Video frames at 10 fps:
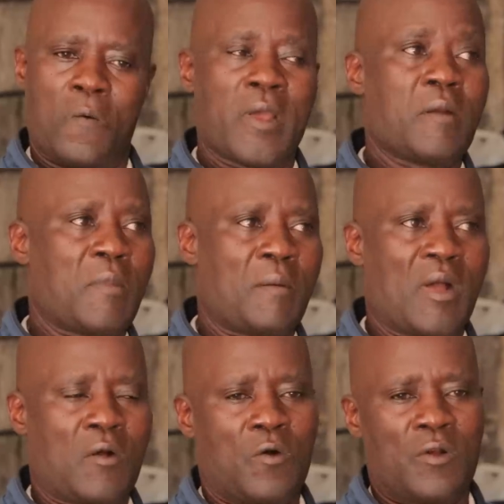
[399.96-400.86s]

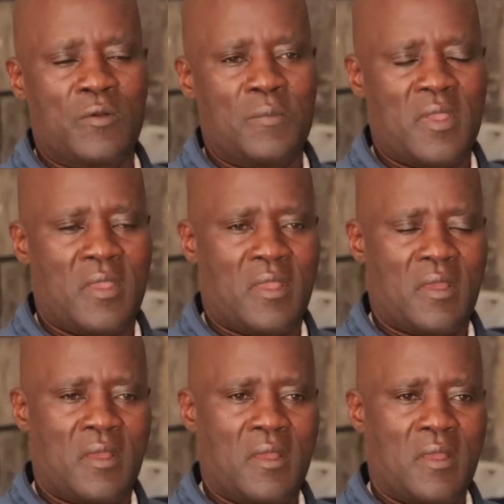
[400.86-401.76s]
Mama called me
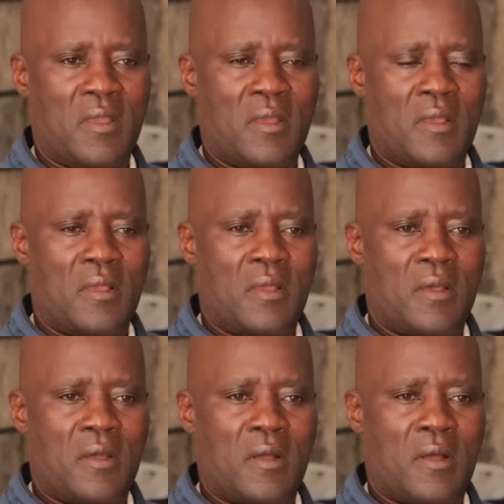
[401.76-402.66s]

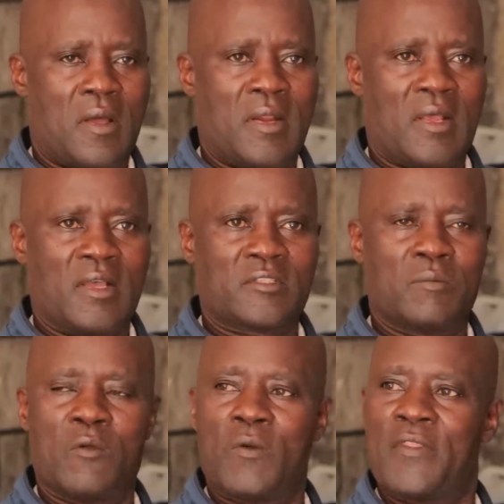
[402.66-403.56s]
and
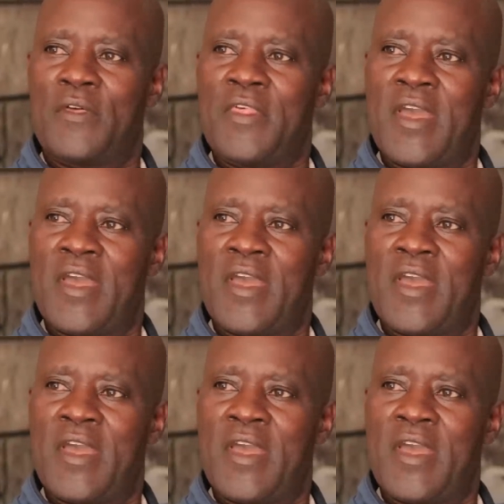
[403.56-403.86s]
asked me whether